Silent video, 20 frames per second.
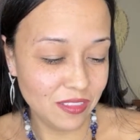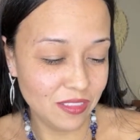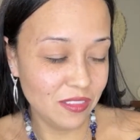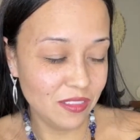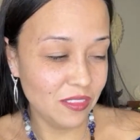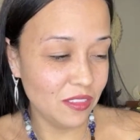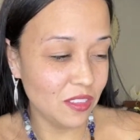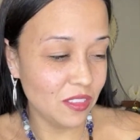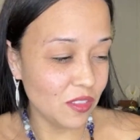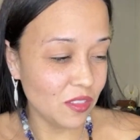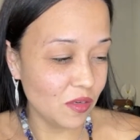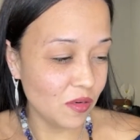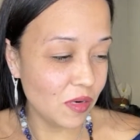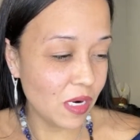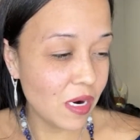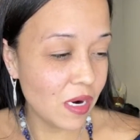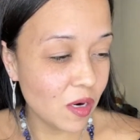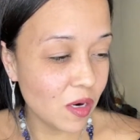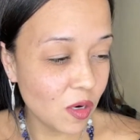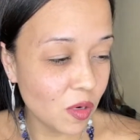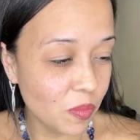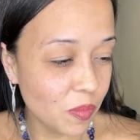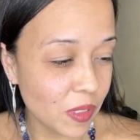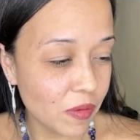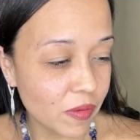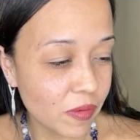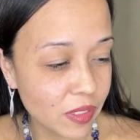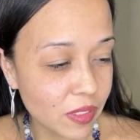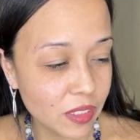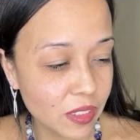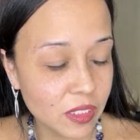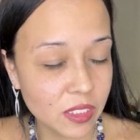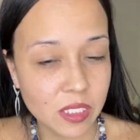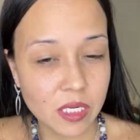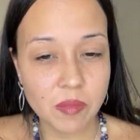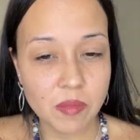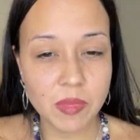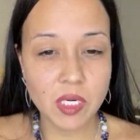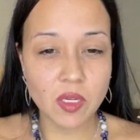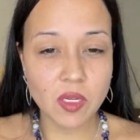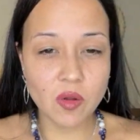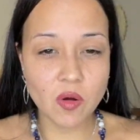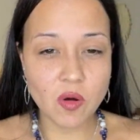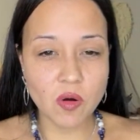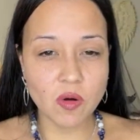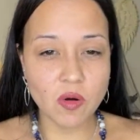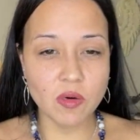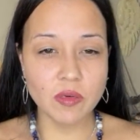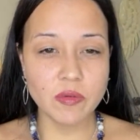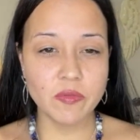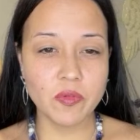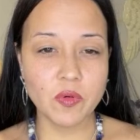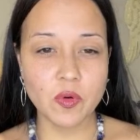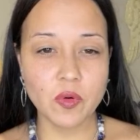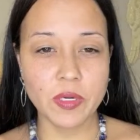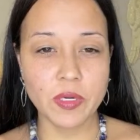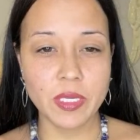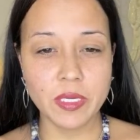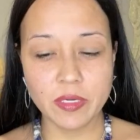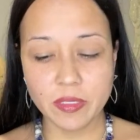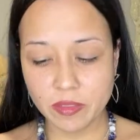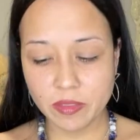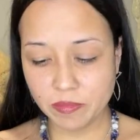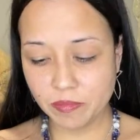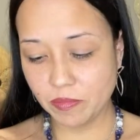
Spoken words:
So I hope everything's coming along for you.